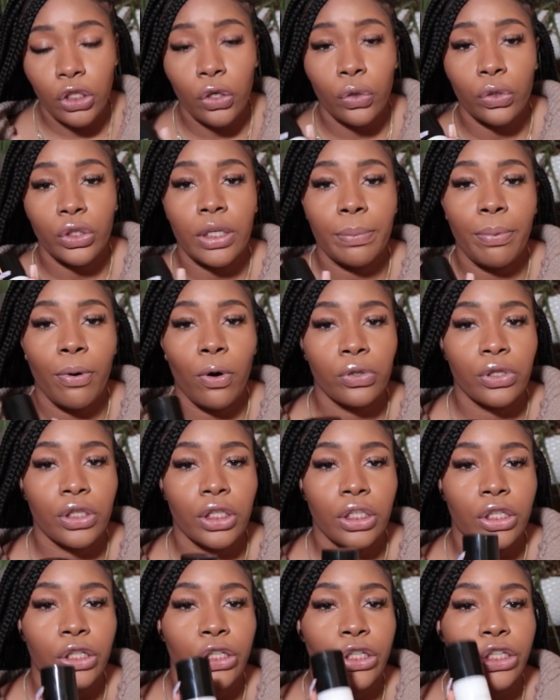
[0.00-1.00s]

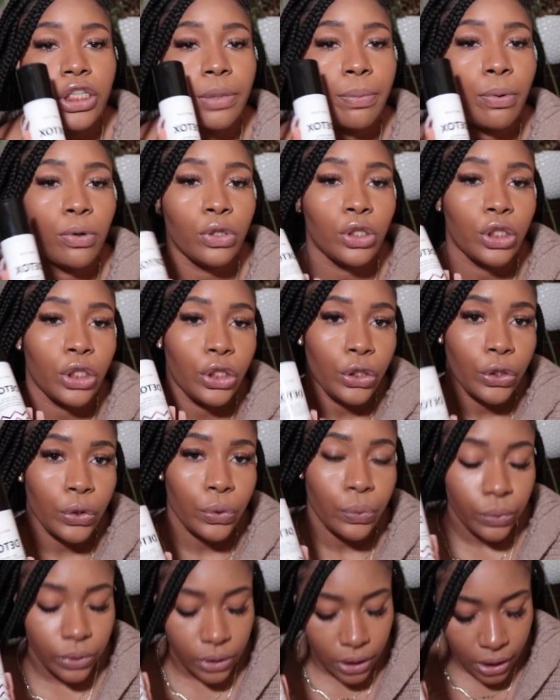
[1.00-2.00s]
supposedly you're supposed to
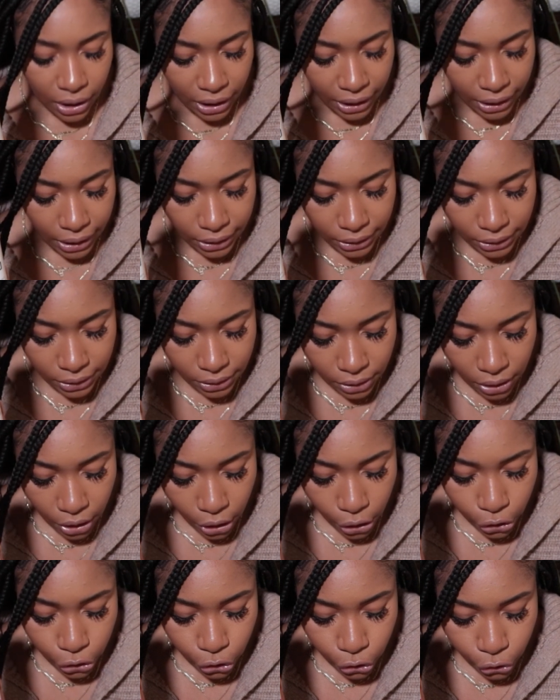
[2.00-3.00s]
use this
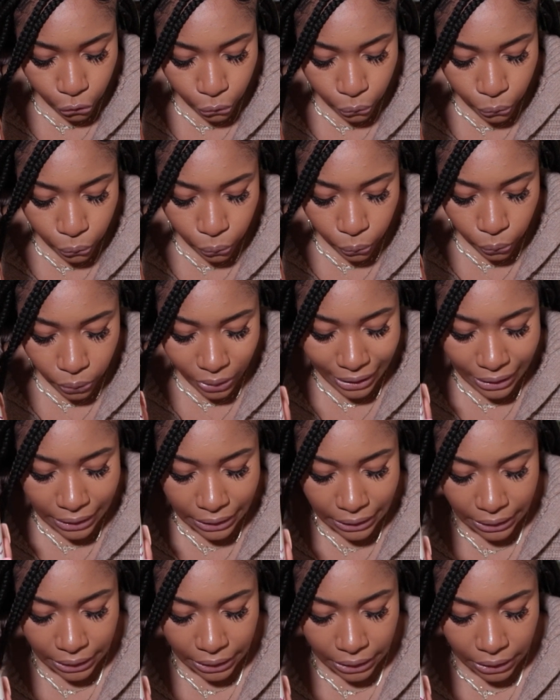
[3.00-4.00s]
to
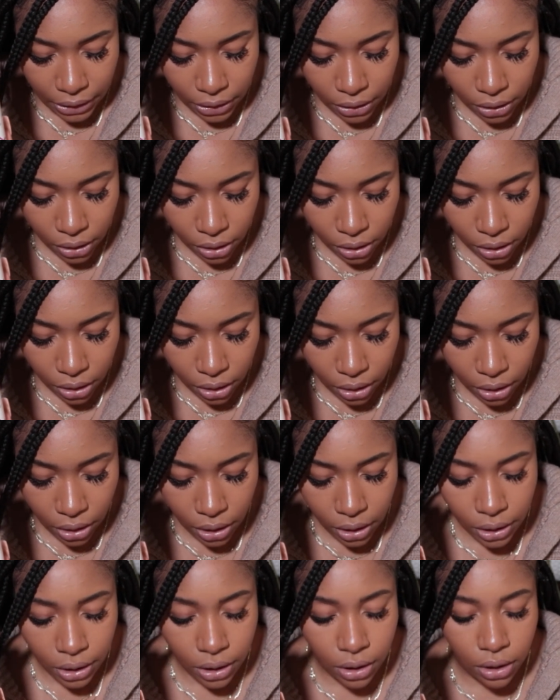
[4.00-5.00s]
clean
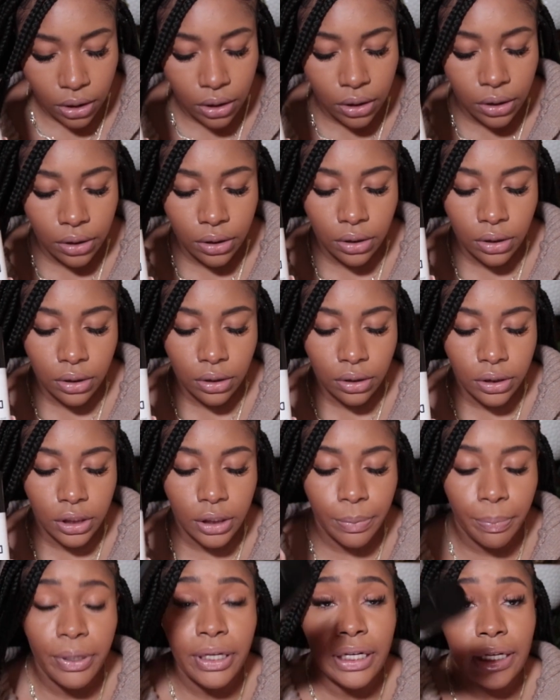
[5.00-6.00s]

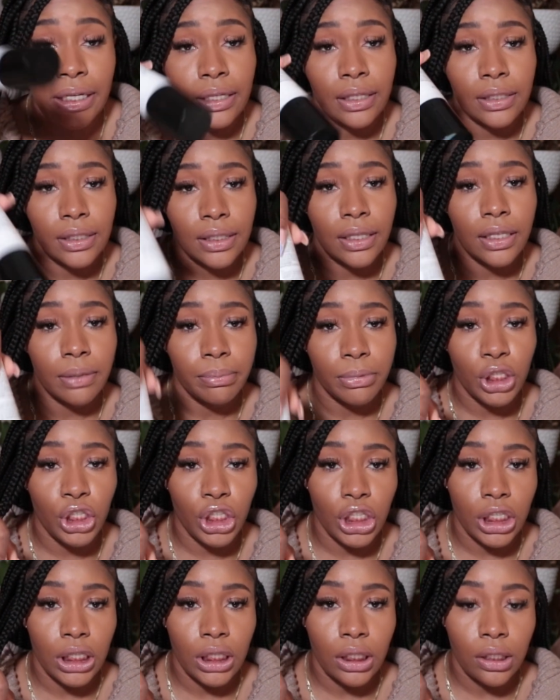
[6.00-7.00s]
to put it into the
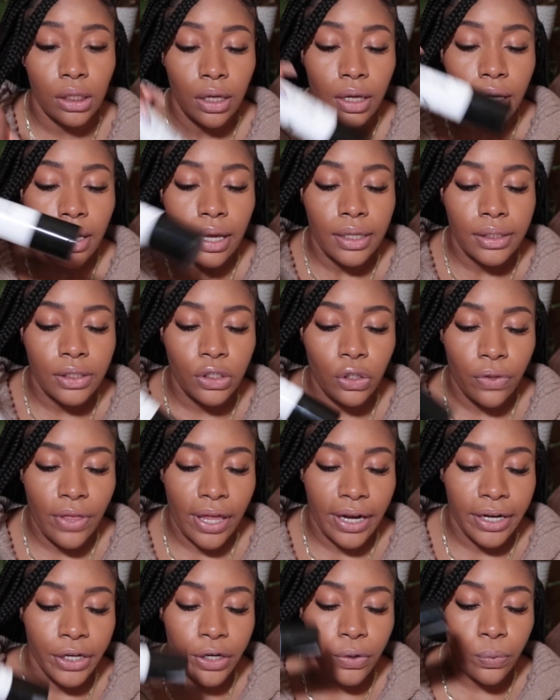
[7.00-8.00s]
machine so
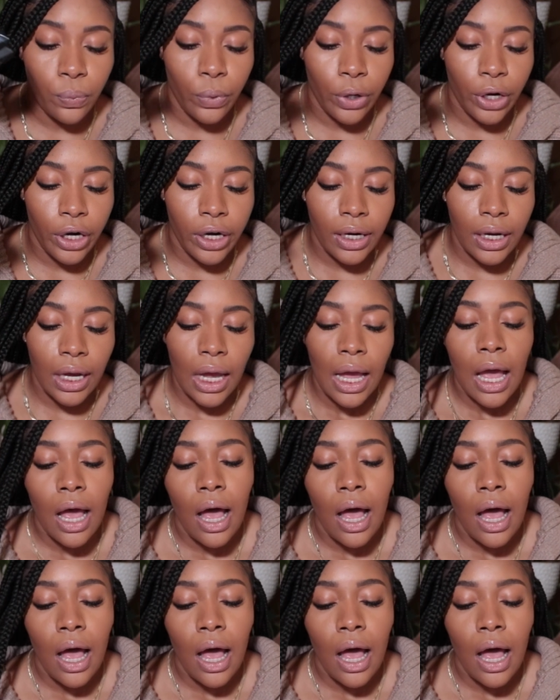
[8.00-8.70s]
that it could work.